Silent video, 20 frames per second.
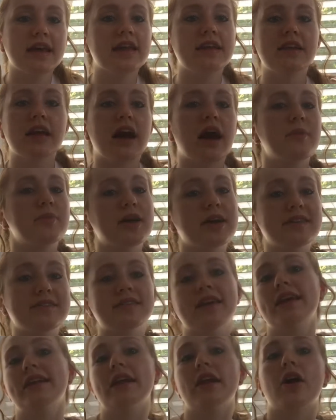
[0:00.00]
And I'm not
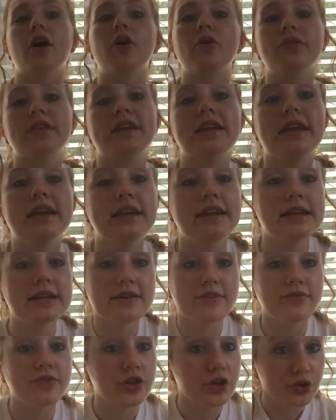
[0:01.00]
saying at all that any
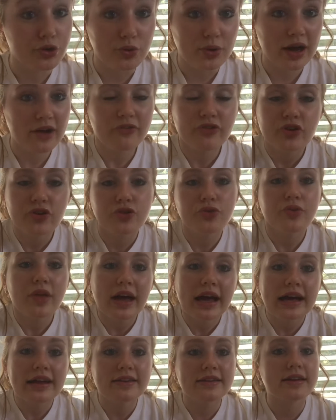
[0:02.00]
of you have to do
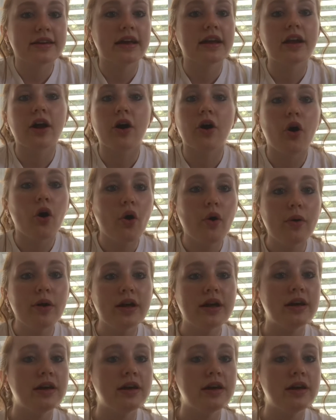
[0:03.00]
that at all.